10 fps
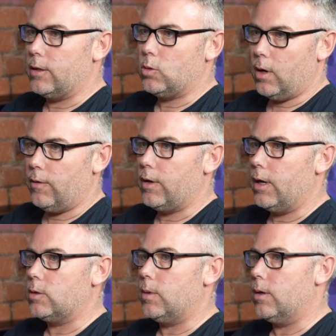in that 12
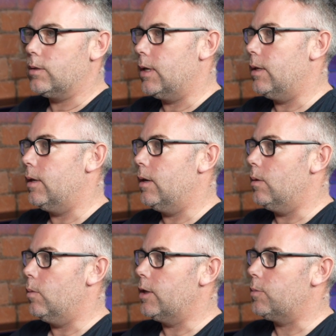years when I was at
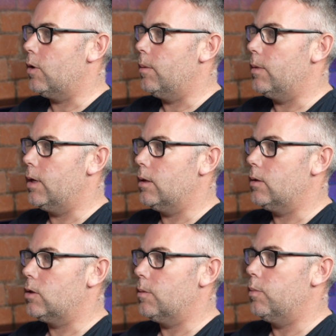West Brom, that
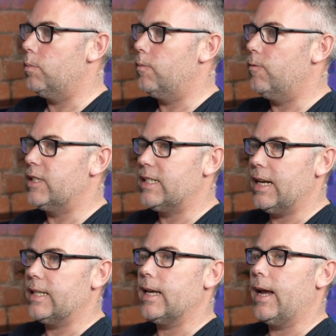
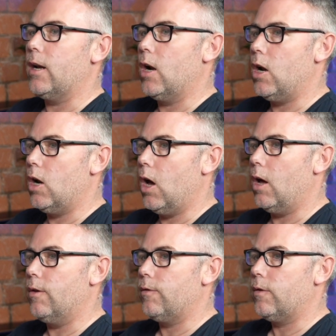facilitate a
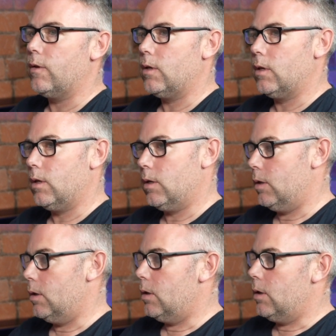lot of
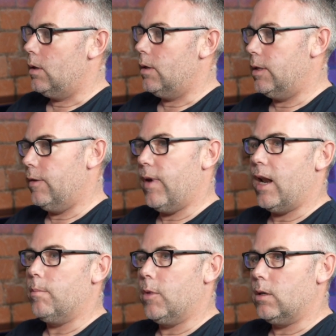the
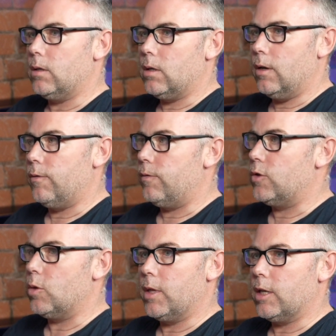development
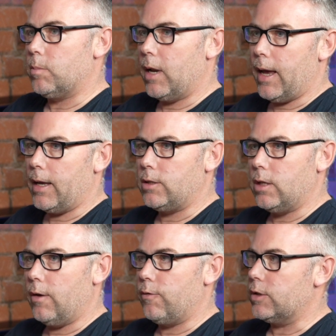of some of these
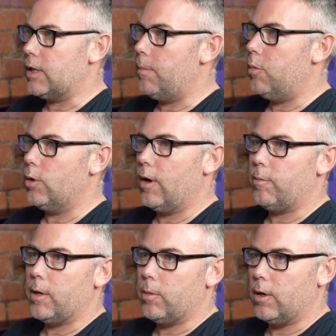players. For example, you
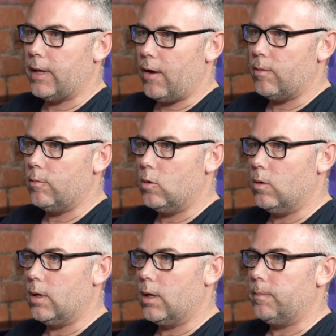have people like Darren
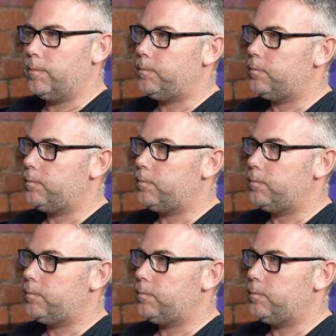Moore that,